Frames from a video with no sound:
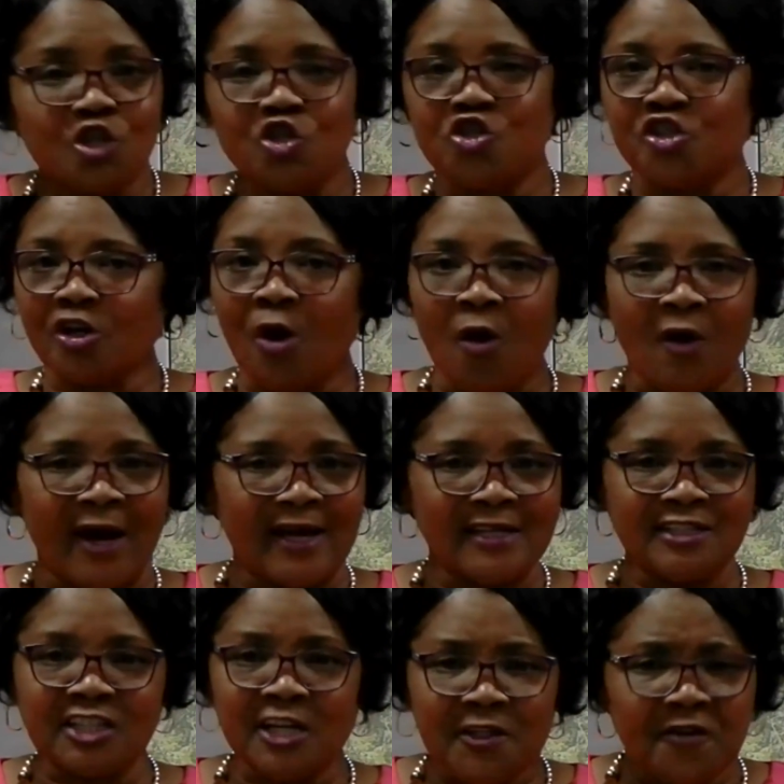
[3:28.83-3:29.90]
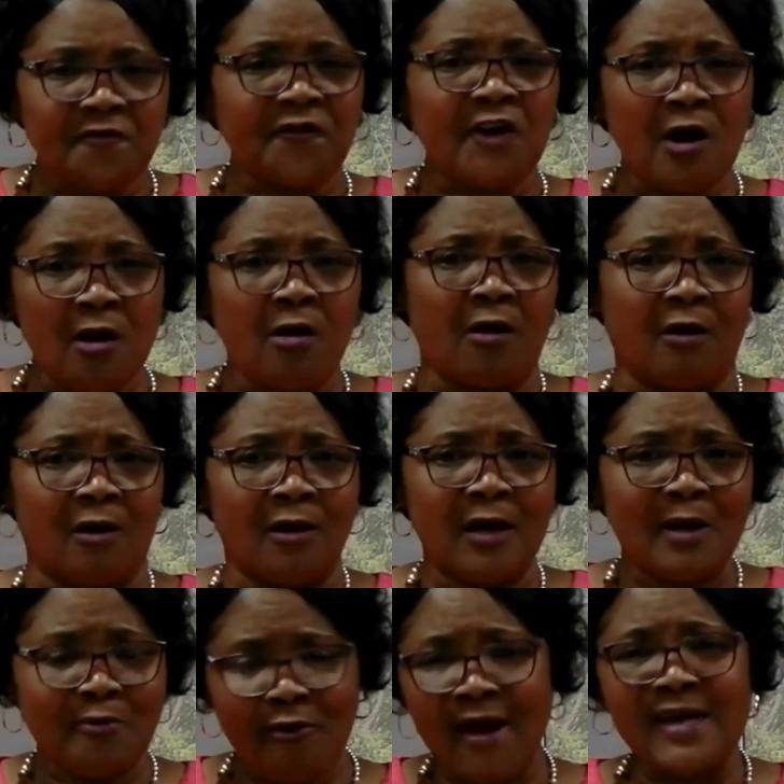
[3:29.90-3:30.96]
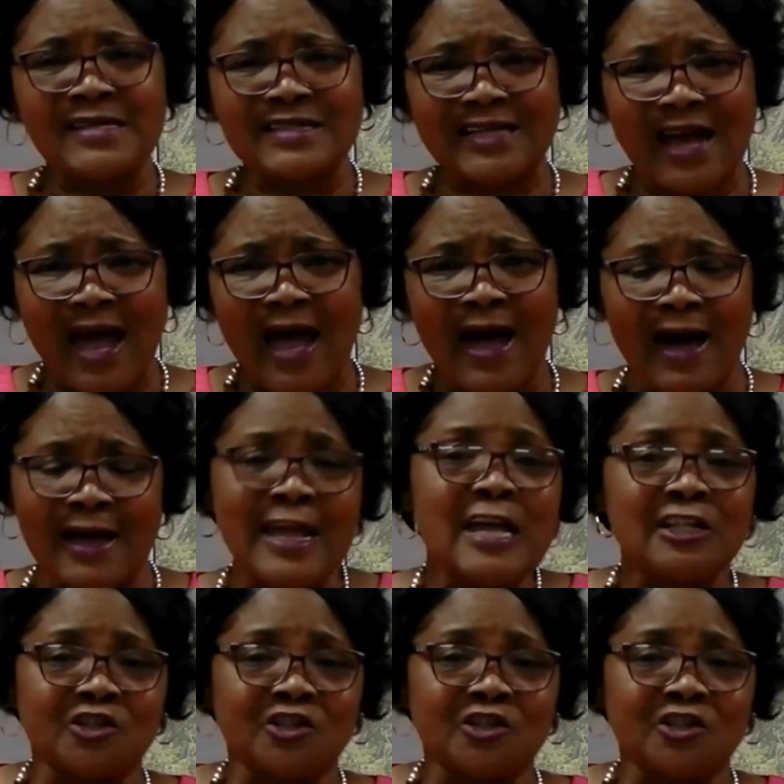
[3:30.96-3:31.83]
joy to the full Praise God.